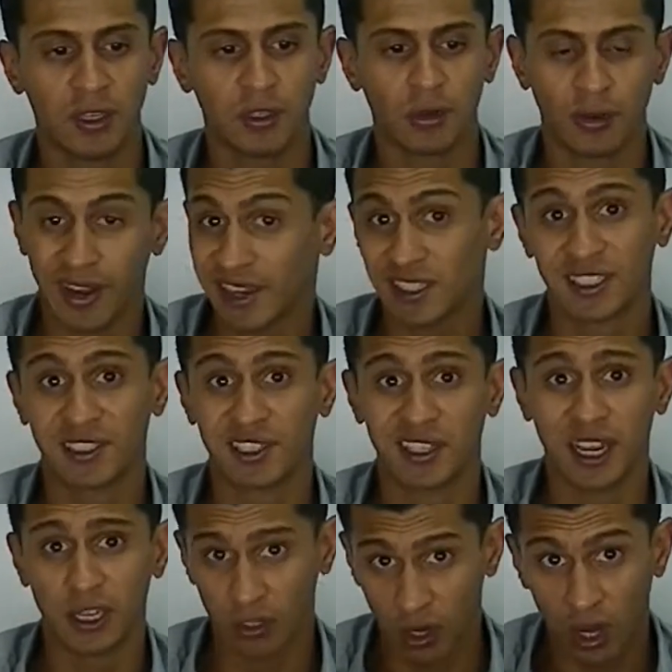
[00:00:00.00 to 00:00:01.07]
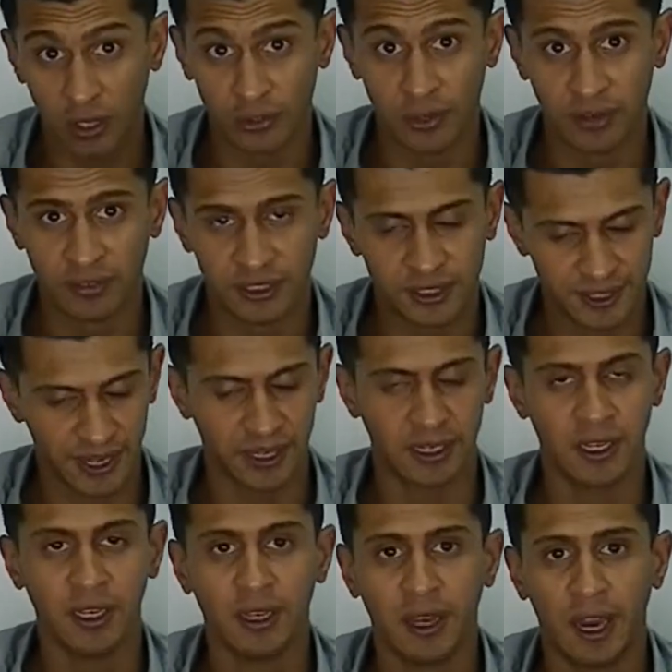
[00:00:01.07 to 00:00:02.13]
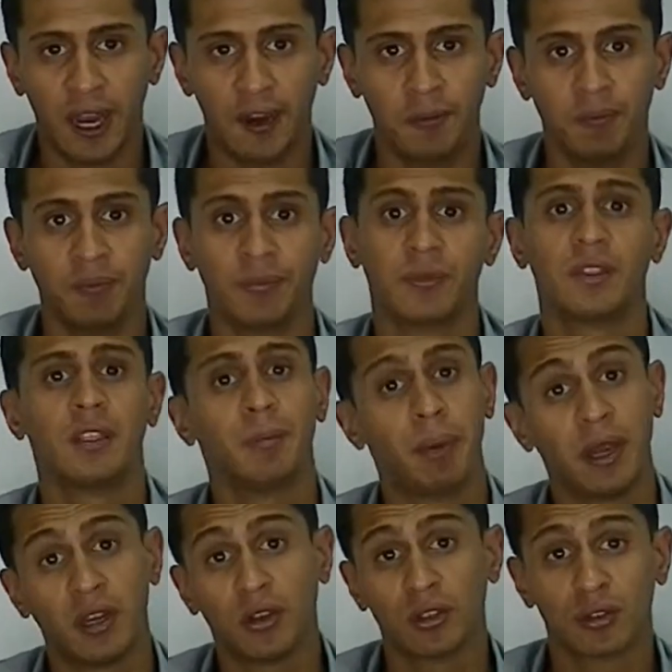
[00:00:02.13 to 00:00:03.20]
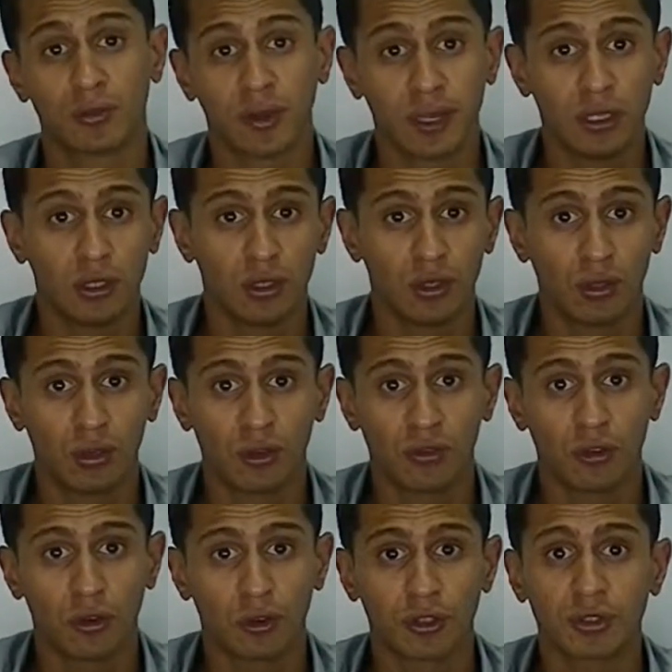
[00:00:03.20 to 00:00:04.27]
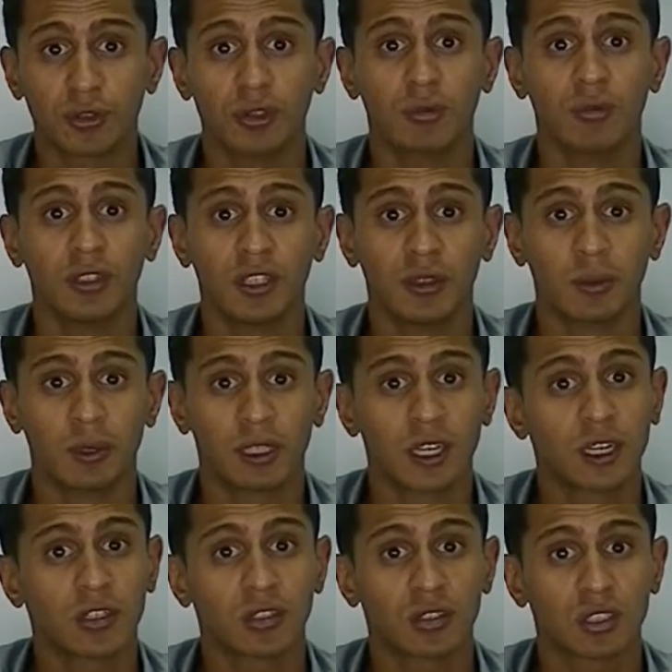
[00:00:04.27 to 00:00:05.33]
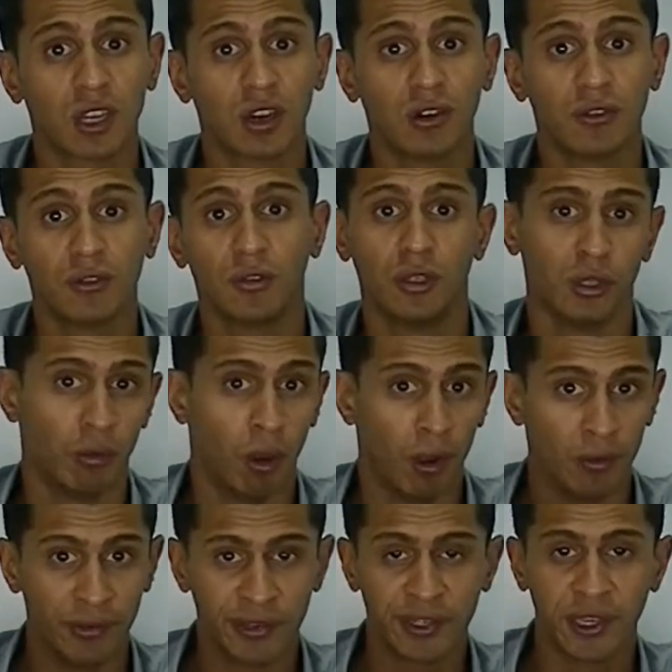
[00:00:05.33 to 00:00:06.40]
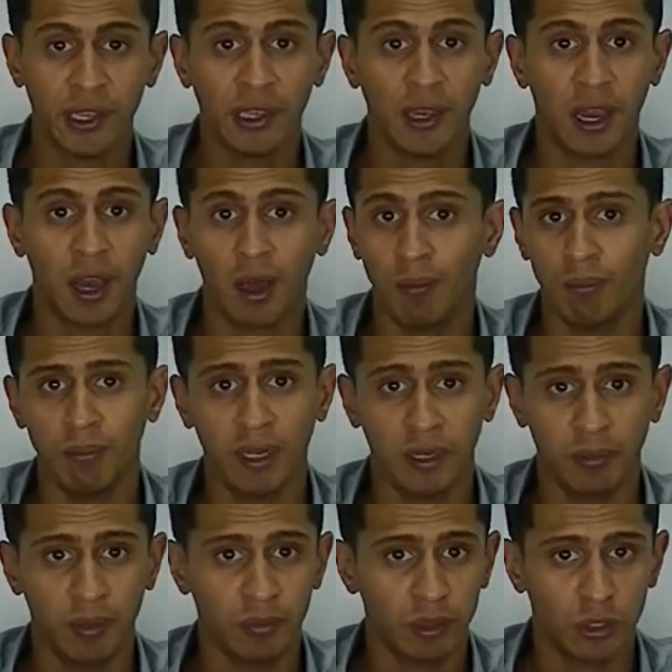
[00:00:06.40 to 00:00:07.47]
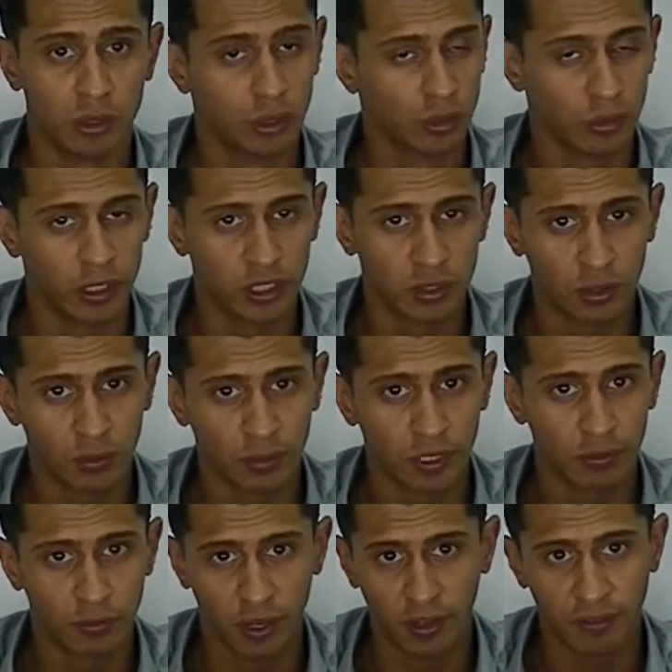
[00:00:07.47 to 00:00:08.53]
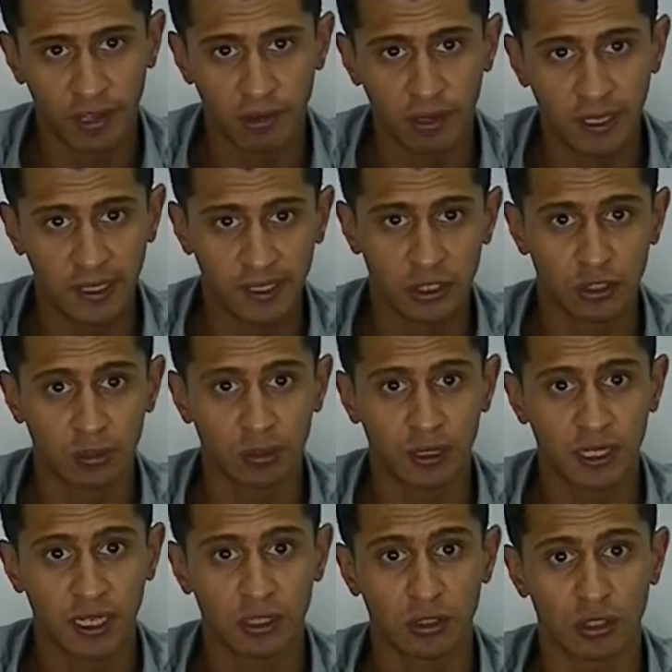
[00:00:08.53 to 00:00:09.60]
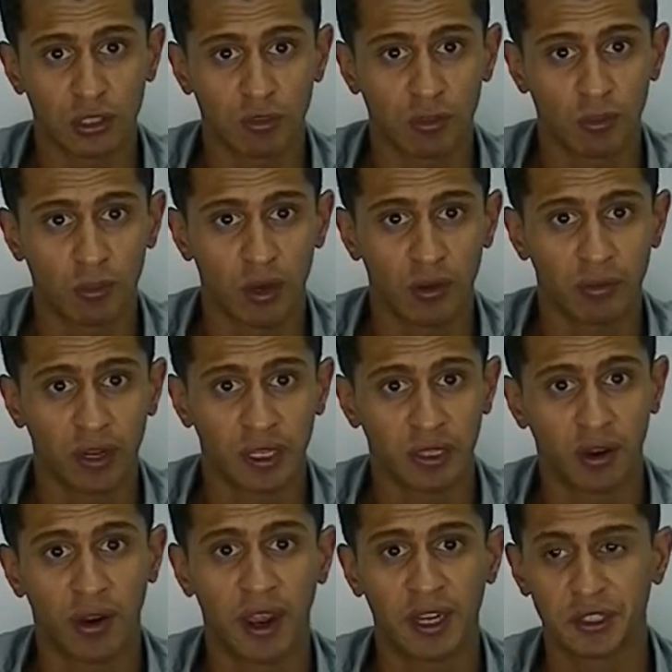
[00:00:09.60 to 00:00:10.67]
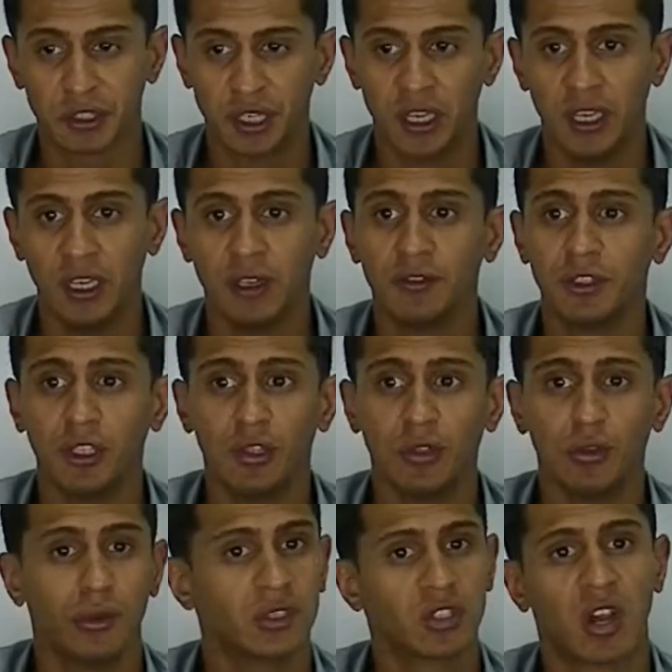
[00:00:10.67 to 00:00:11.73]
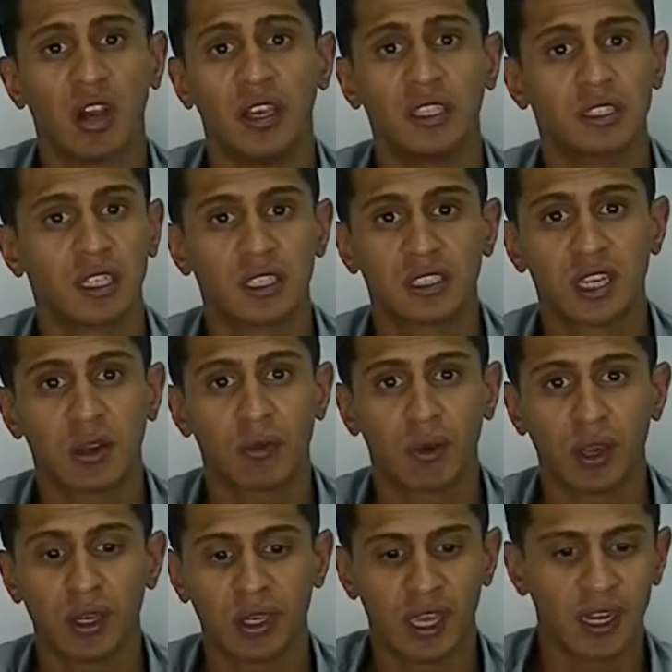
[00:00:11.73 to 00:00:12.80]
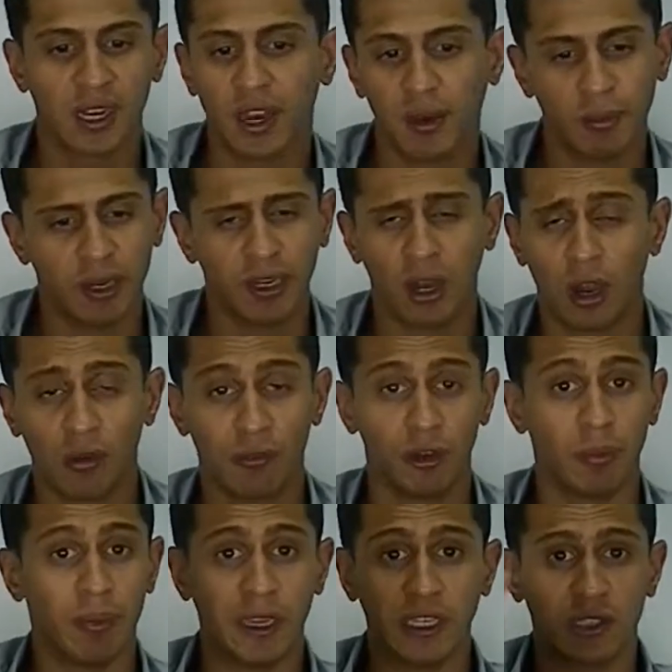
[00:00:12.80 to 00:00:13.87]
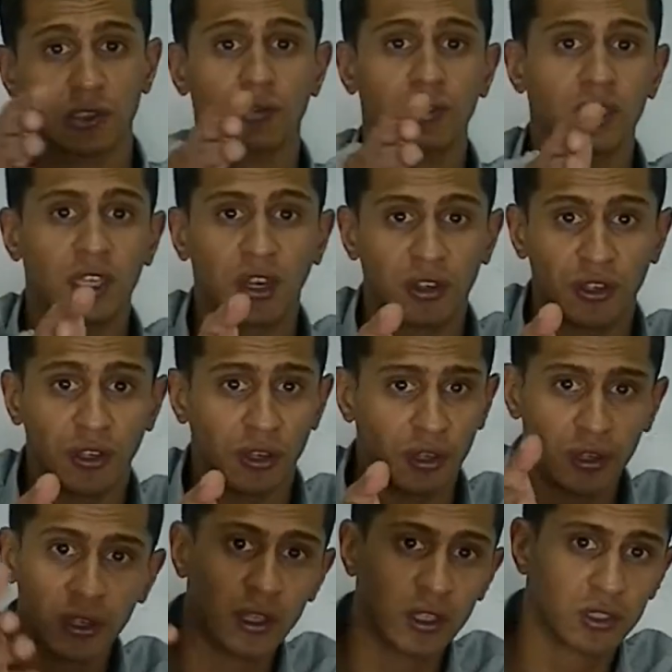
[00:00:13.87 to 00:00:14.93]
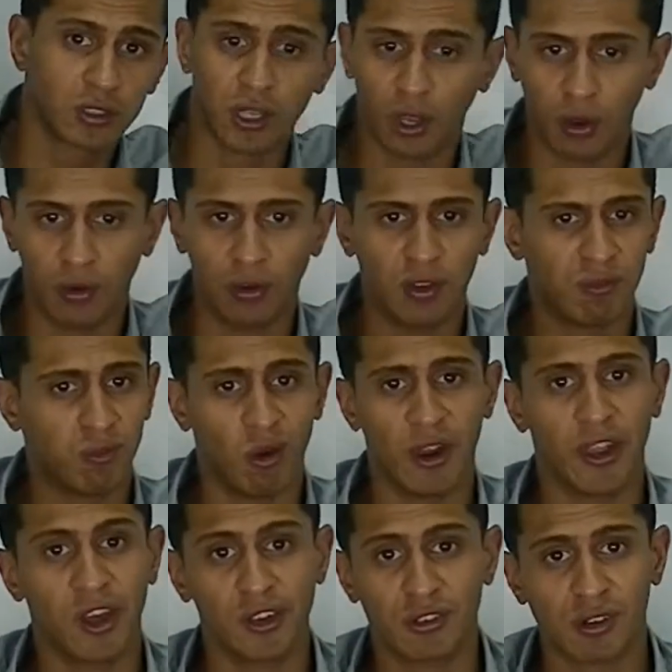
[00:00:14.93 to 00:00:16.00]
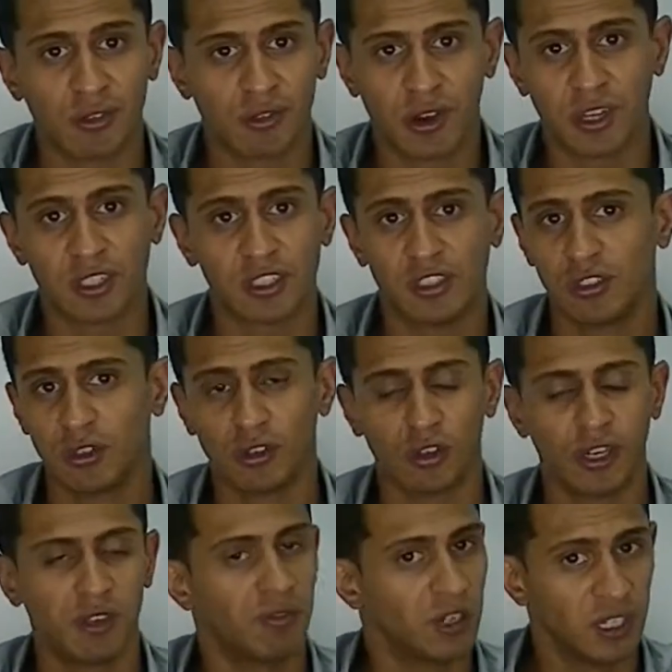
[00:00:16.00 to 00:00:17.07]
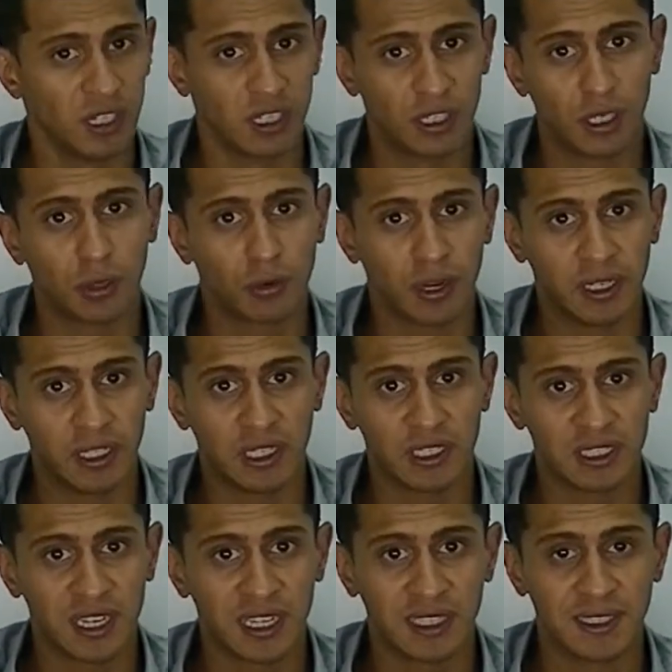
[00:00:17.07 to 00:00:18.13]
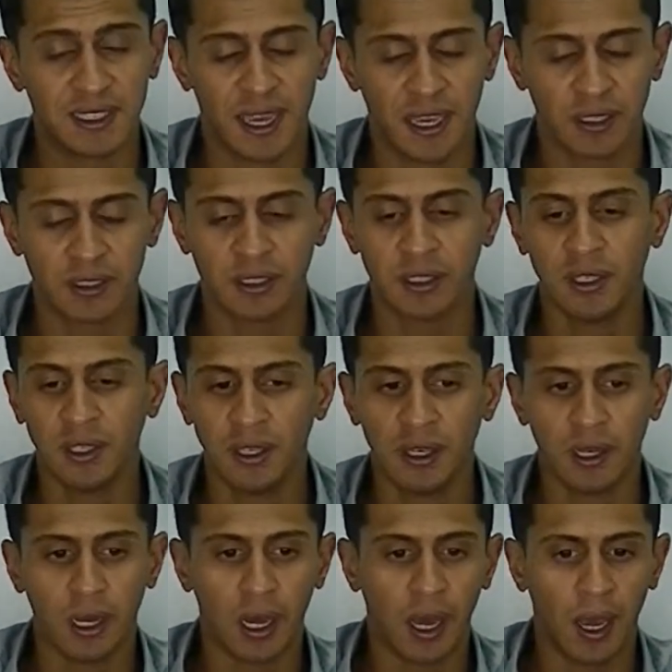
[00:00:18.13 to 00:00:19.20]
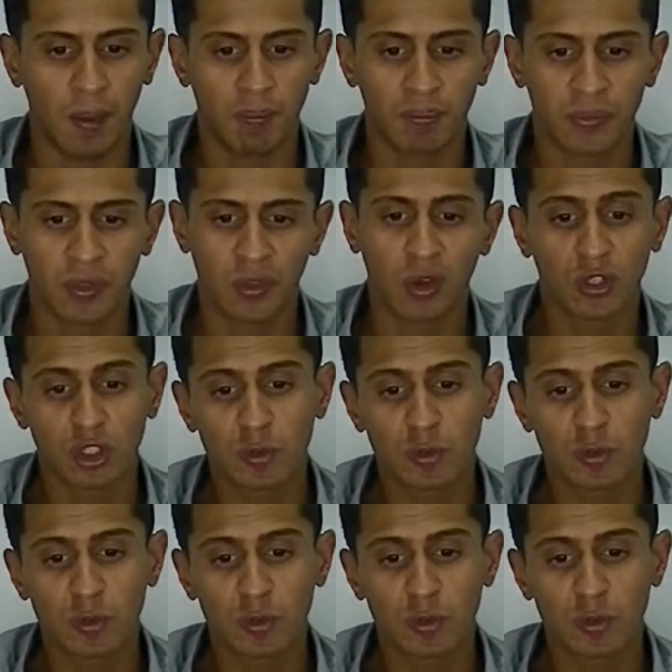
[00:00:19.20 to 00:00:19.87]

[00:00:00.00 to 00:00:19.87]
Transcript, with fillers: your NAS isn't dead, your hard drive is dead. Um, depending on the raid you do, of course, you'll either protect yourself or you won't. Um, minimum, you should always do a raid 5 that way, at least you protect yourself from one raid crash. If you do as high as, let's say, raid 10, I mean half your bays are redundant. So if one hard drive crashes, you're not even in a degraded state yet. Um, hot